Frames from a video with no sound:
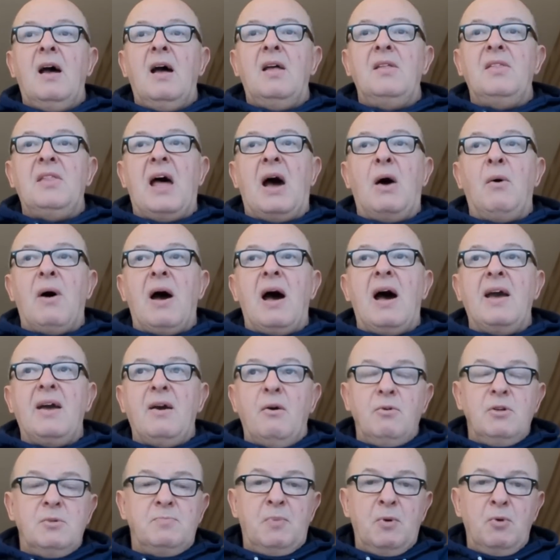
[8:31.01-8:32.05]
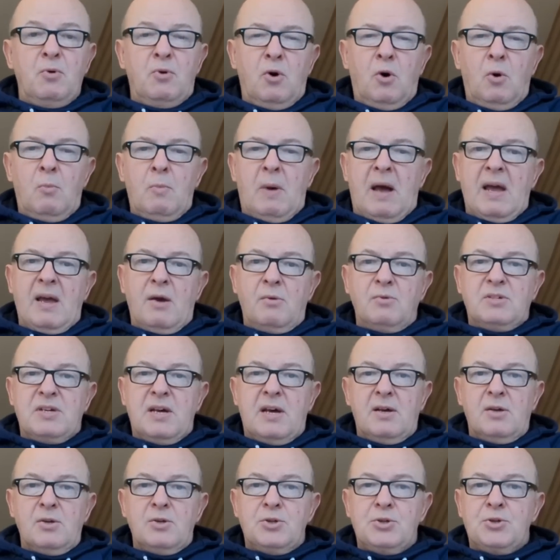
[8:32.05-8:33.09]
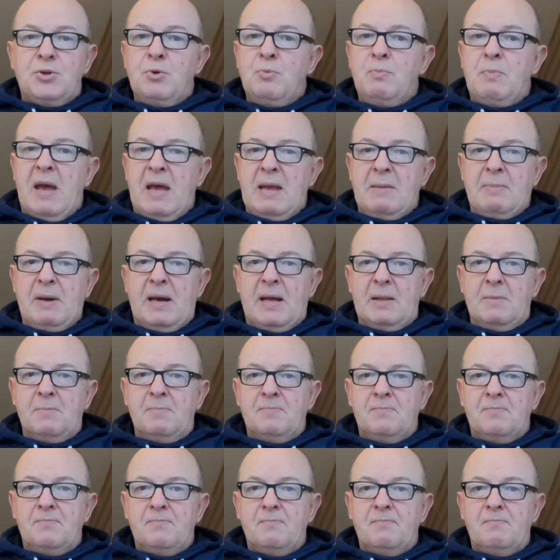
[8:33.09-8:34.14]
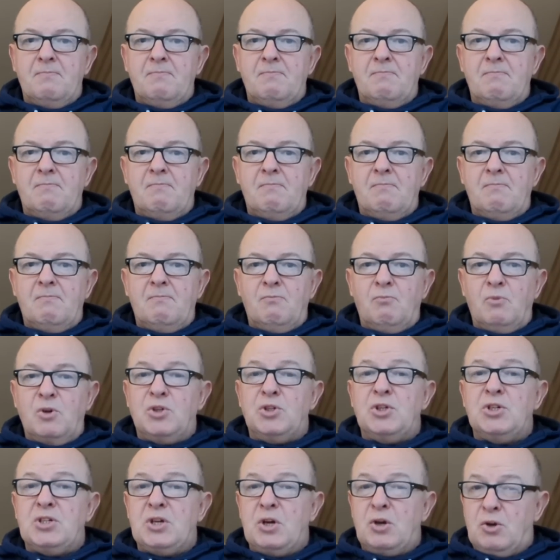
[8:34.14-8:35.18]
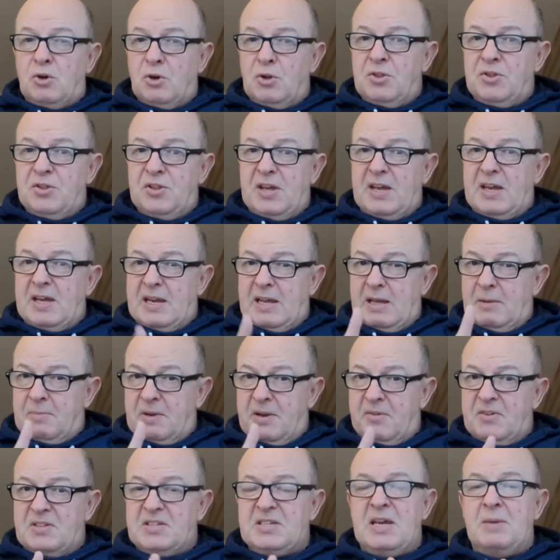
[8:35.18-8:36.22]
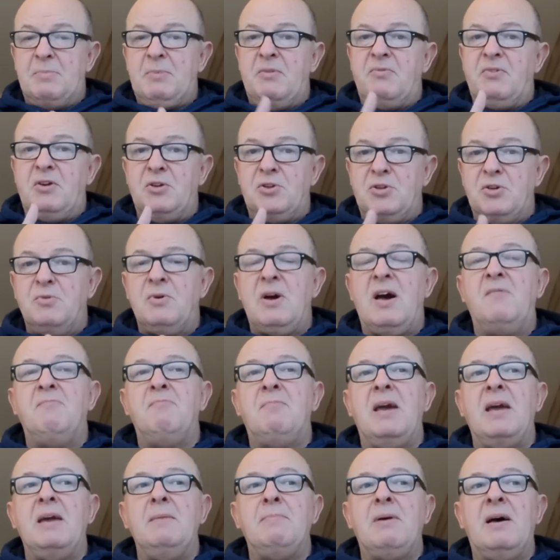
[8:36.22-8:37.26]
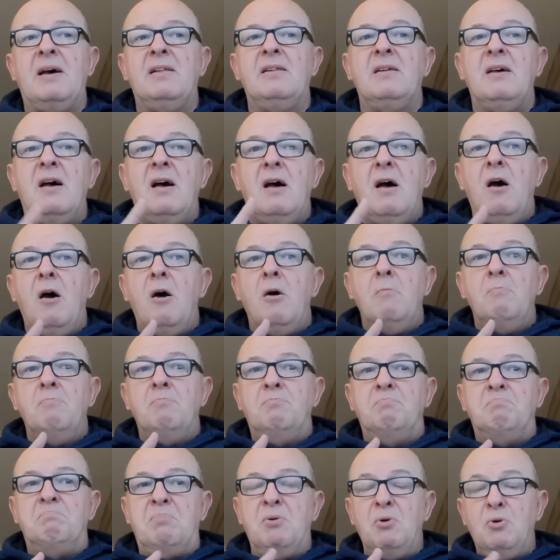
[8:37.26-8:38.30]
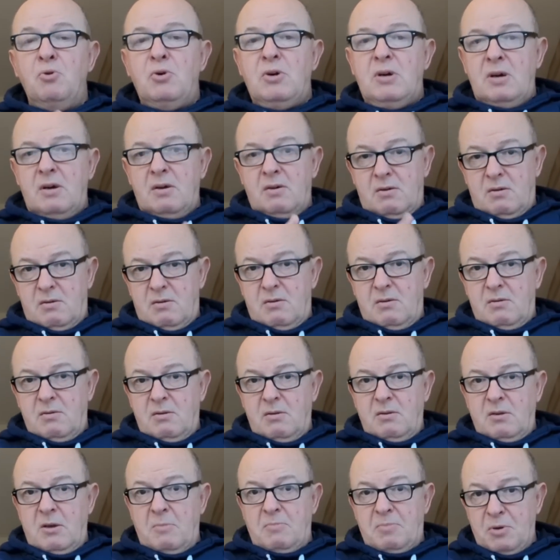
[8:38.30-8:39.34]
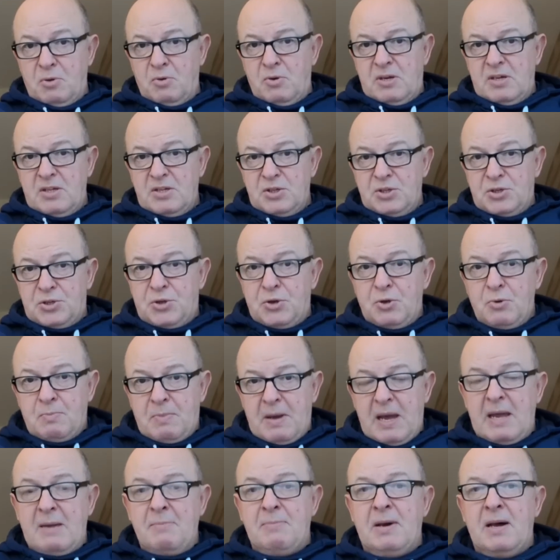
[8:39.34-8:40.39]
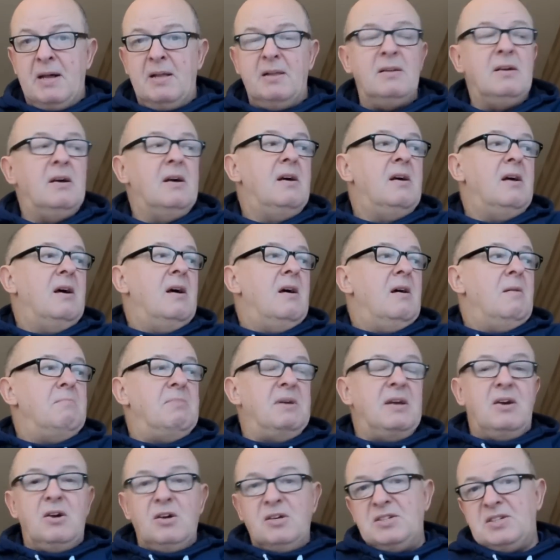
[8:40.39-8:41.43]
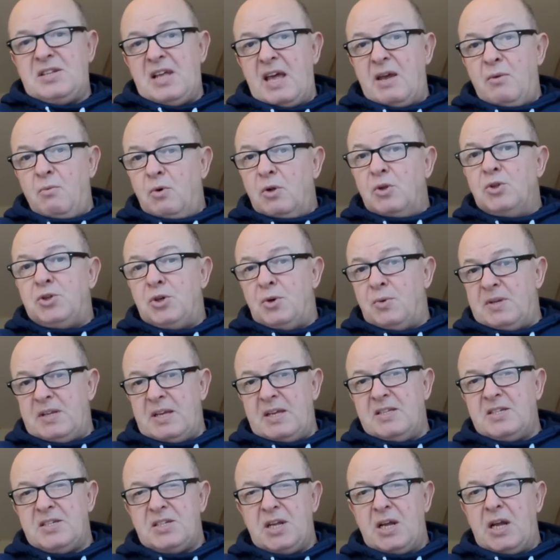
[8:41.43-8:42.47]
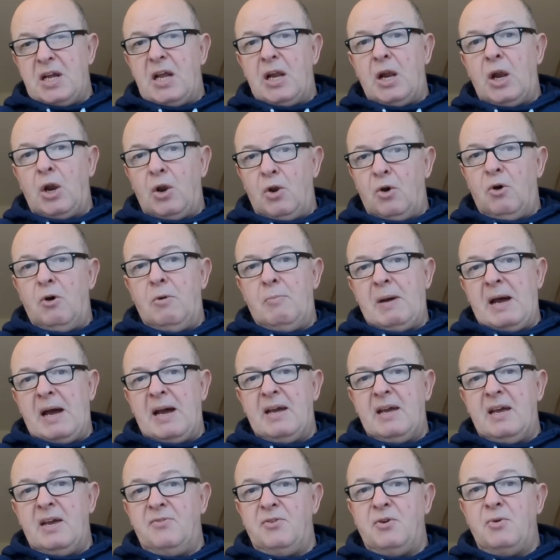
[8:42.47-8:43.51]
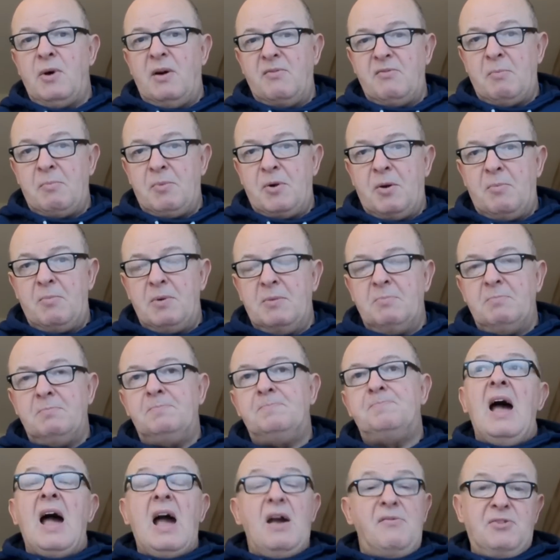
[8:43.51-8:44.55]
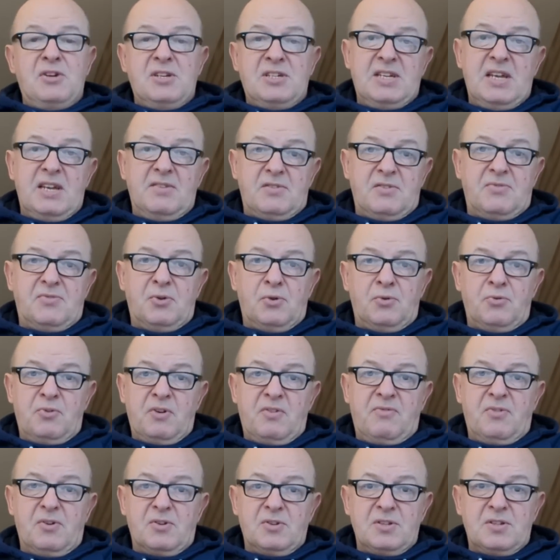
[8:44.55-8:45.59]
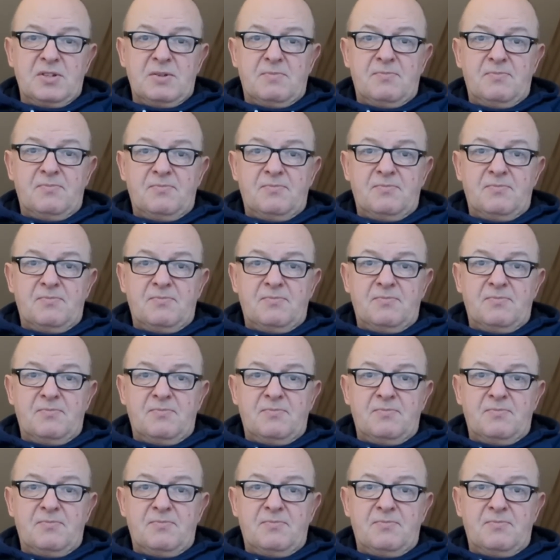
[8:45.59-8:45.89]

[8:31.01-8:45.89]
Now, I always book all my hotels through PayPal, which is a good thing, a little bit of a tip. If you do have PayPal, book your bookings through PayPal because they will do an instant clawback if you have a problem. I've received a full refund.